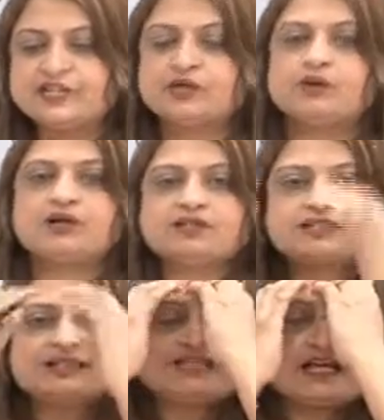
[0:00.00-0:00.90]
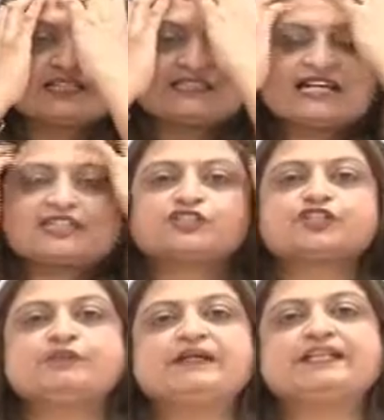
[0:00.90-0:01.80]
Now, what are the tasks that
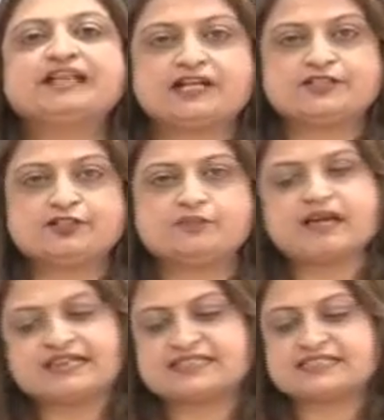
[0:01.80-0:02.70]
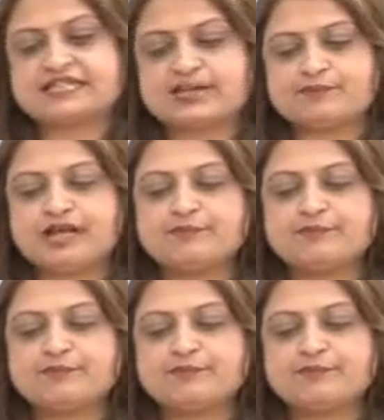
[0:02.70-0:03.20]
should be done to manage time?